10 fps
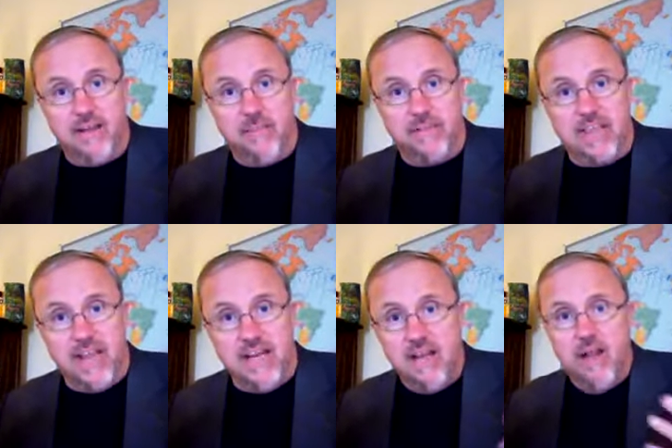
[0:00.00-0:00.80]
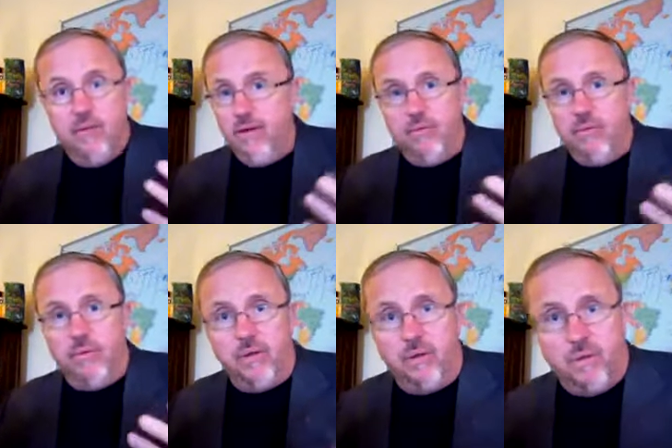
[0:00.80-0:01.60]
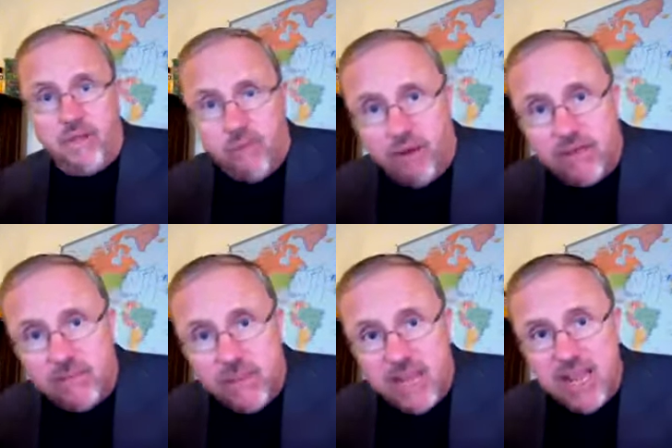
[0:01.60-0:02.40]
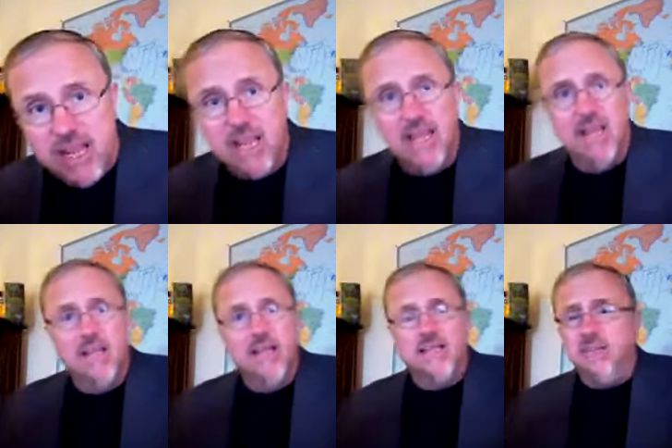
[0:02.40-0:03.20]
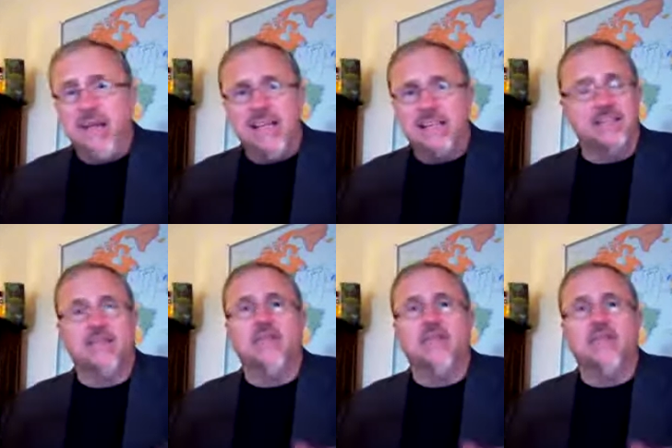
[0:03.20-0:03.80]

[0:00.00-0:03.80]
going to pertain? What, what, what, what do you want it to be? Damascus,